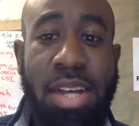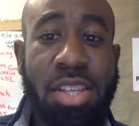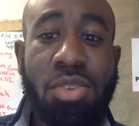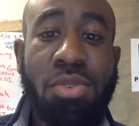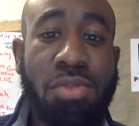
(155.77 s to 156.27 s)
the
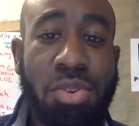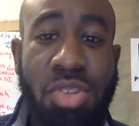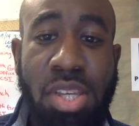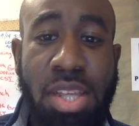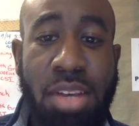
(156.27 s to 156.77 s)

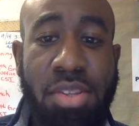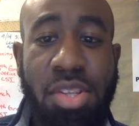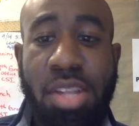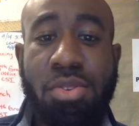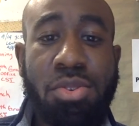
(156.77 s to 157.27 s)
university there, the
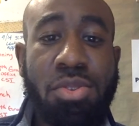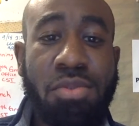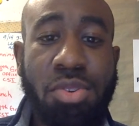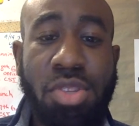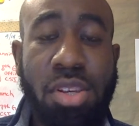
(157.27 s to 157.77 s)
Technical
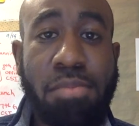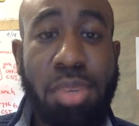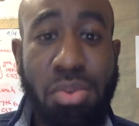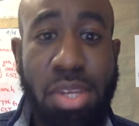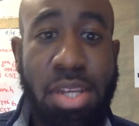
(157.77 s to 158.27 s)
University of
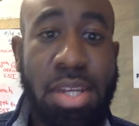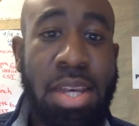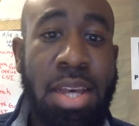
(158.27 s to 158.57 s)
Munich,